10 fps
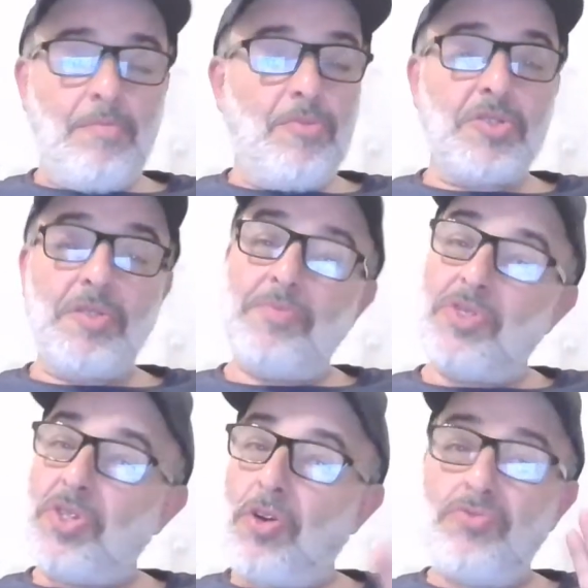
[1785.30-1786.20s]

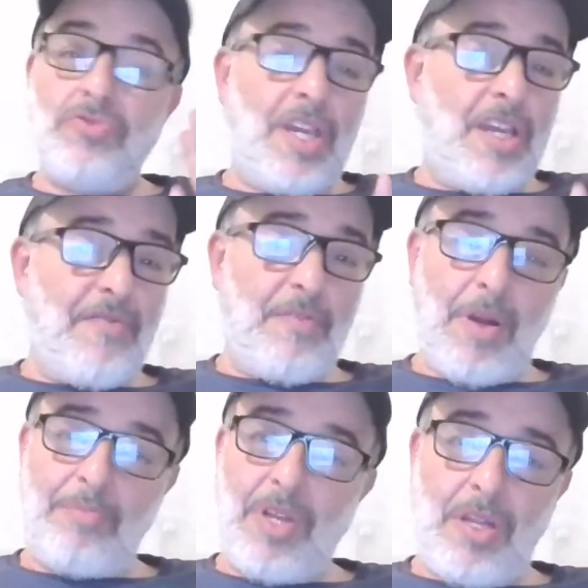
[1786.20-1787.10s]
Muslims don't take it
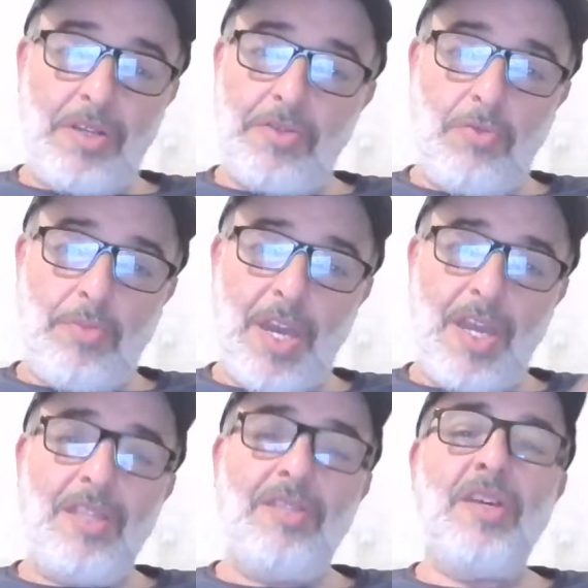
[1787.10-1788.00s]
from Abdullah and
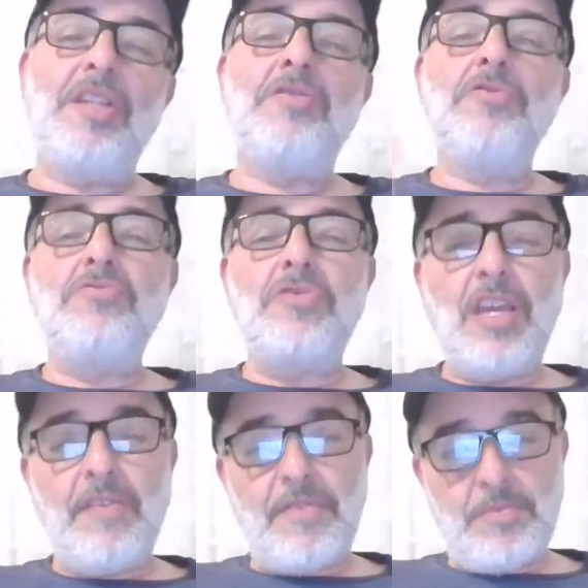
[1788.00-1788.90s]
Ubay. They do
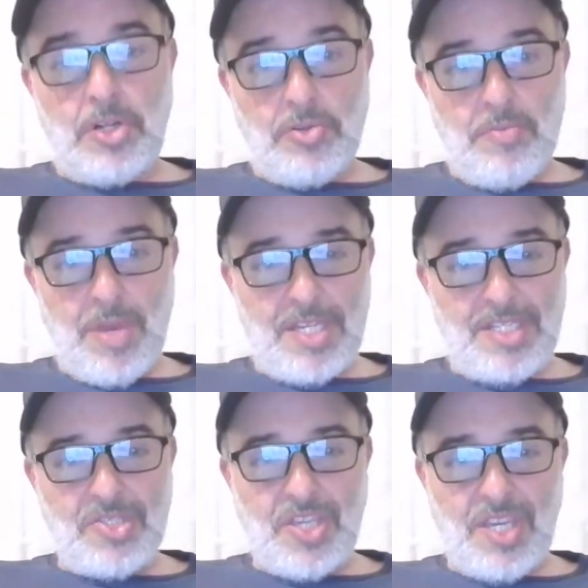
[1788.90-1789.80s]
take it from
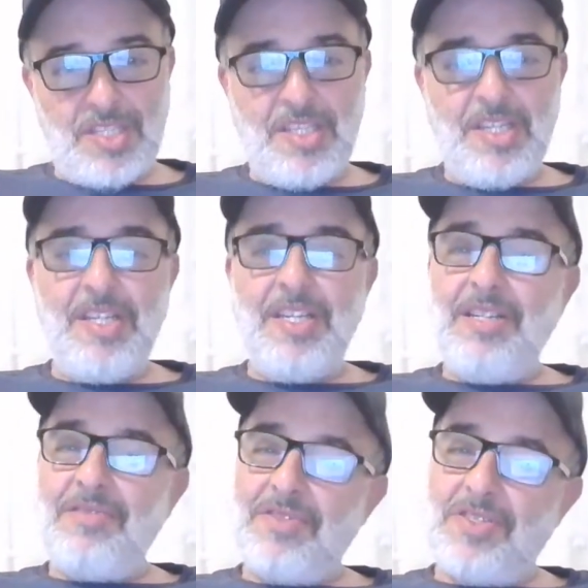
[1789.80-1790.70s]
Uthman and Zayd,
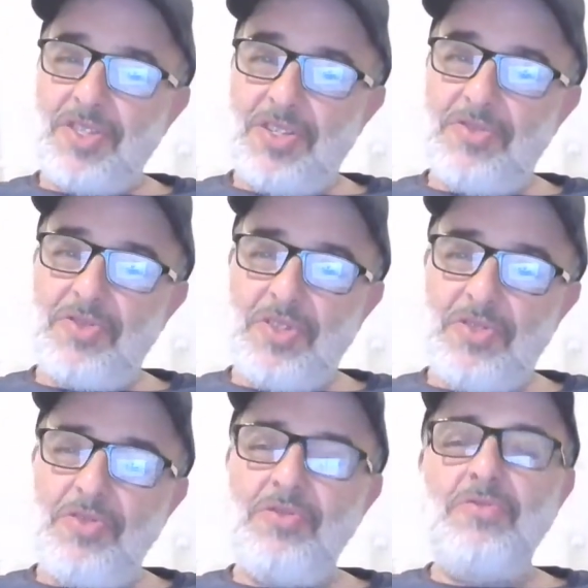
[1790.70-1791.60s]
which shows
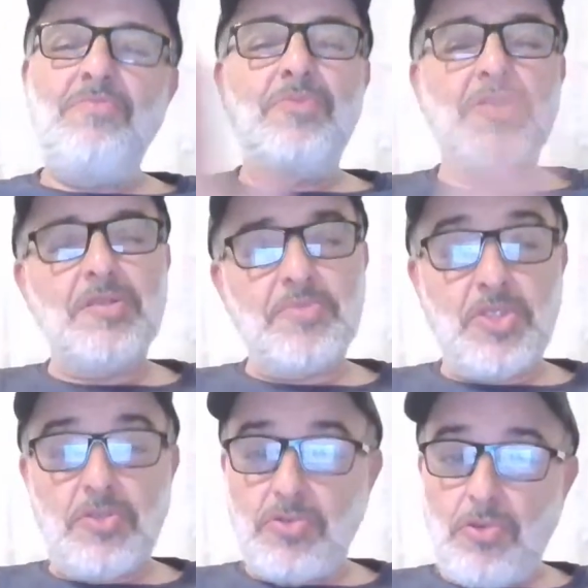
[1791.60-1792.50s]
you Muslims
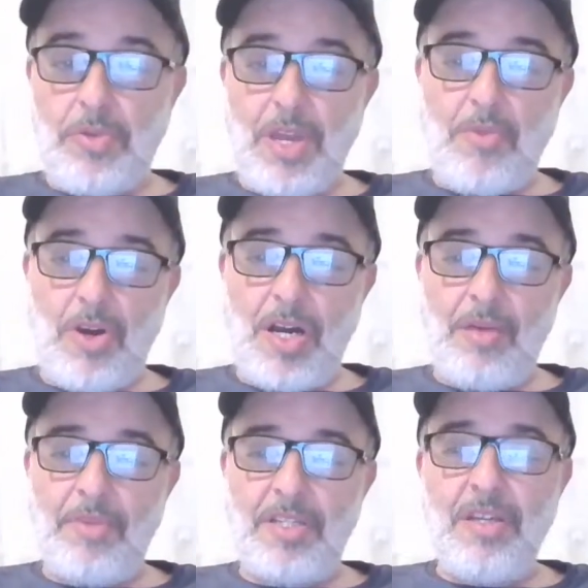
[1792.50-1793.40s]
don't obey
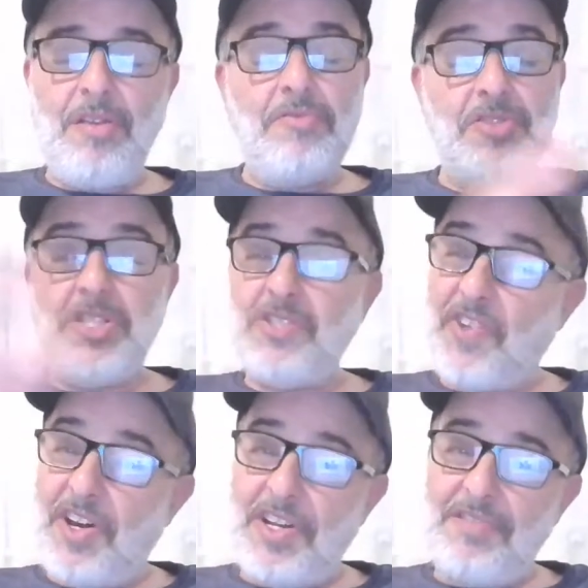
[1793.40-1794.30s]
Muhammad, which is
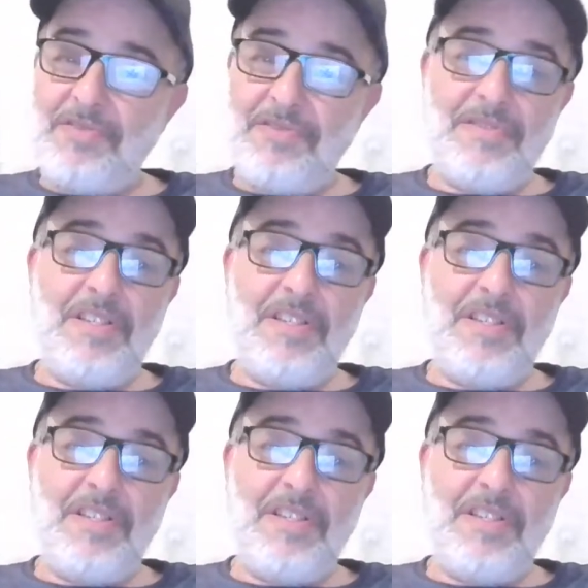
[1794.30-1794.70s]
fine.